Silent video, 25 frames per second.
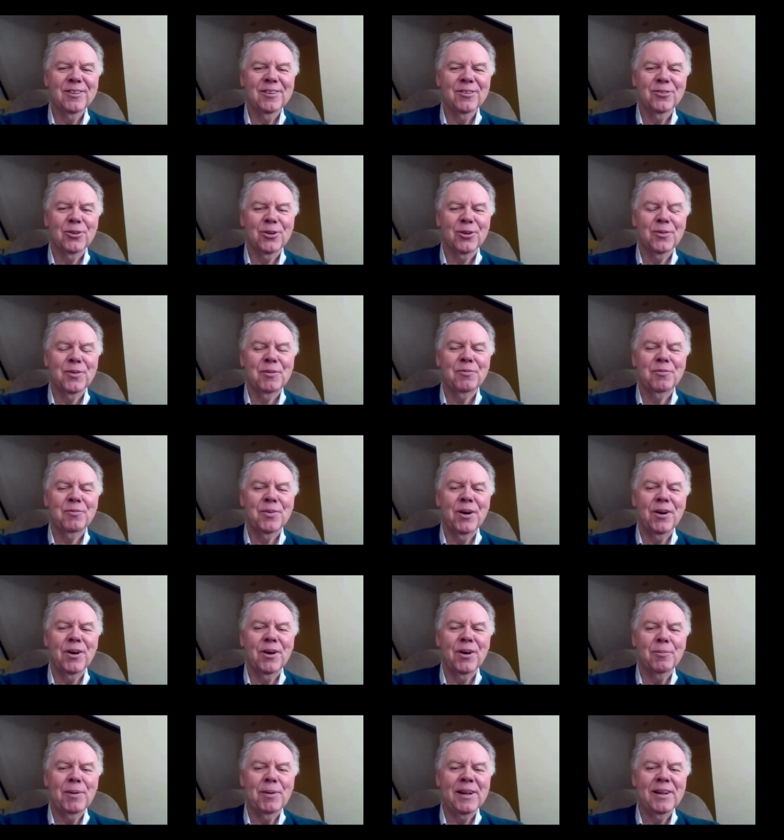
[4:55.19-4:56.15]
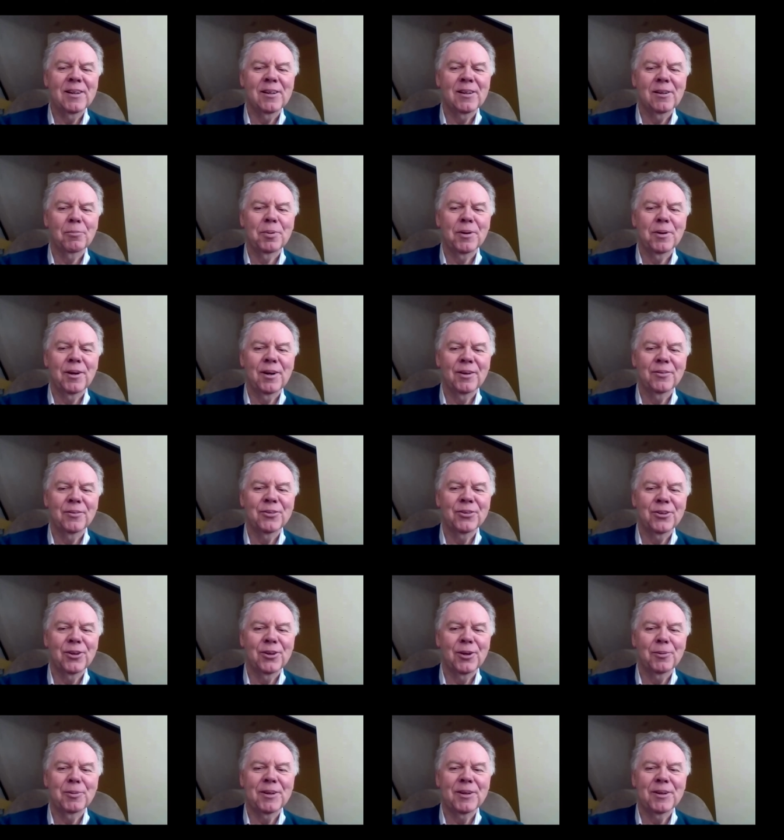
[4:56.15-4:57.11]
sort of environmental part of
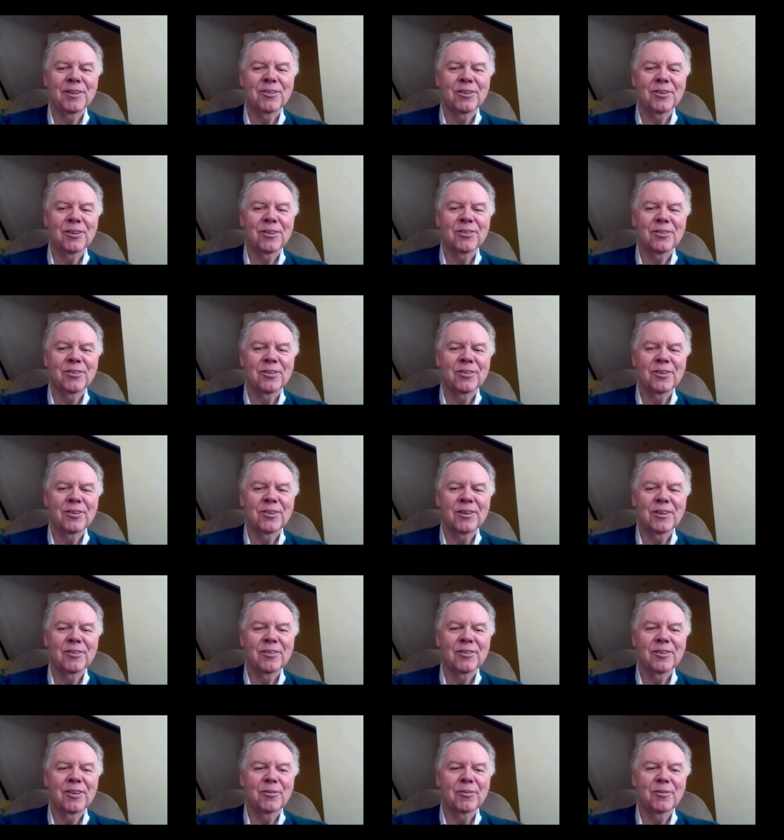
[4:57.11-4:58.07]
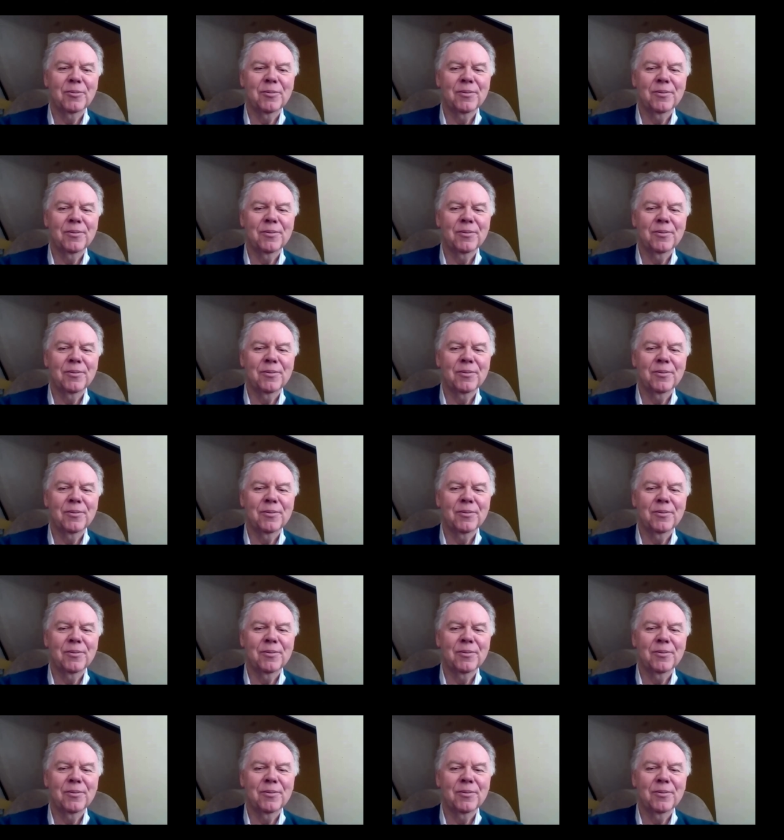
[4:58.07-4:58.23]
cybernetics, does it? Is that?